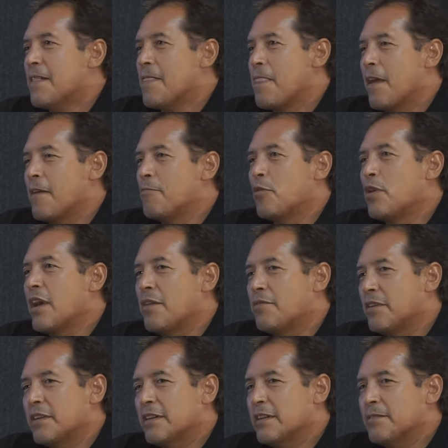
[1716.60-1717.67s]
and we
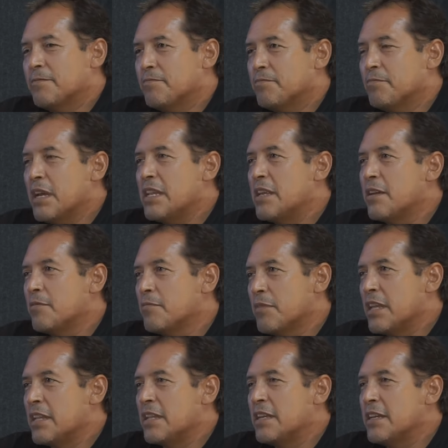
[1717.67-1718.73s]
have many
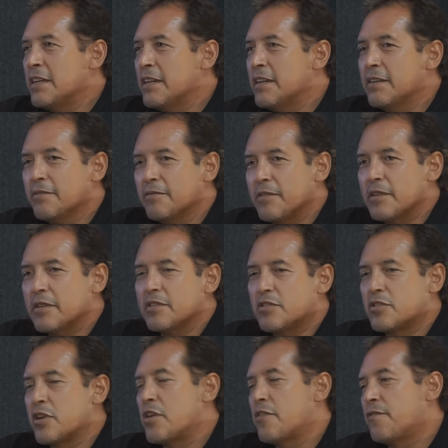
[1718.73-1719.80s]

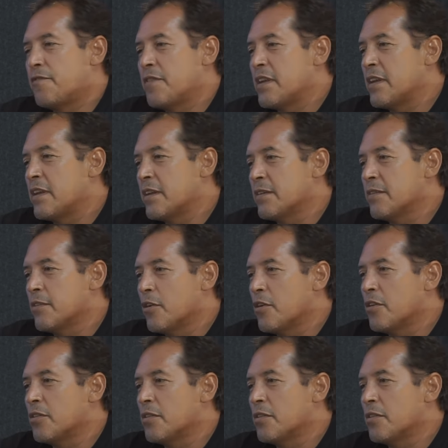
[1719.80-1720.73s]
surfing